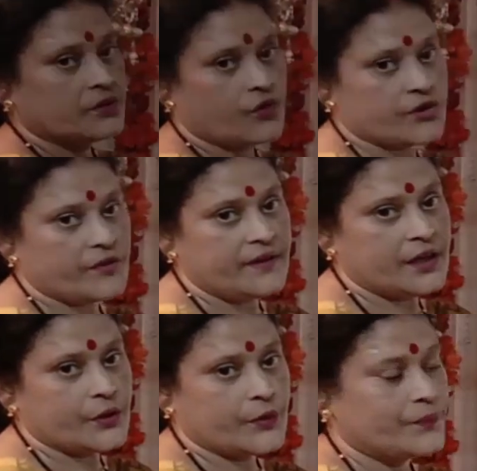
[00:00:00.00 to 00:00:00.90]
What we will
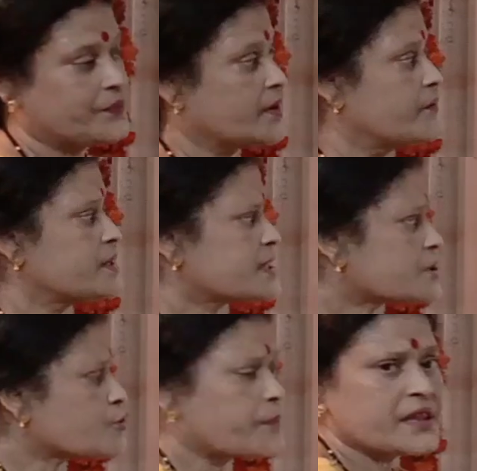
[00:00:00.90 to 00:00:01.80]
do? We'll
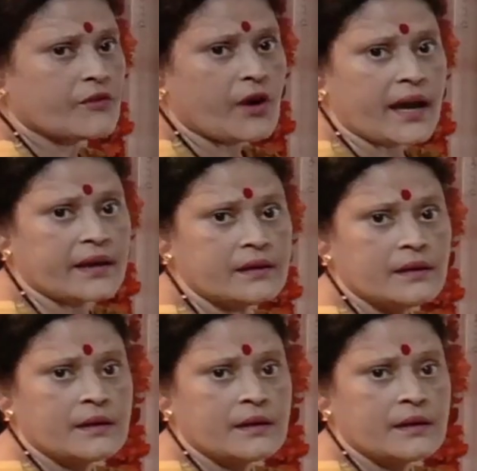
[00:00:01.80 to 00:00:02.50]
just open the wire.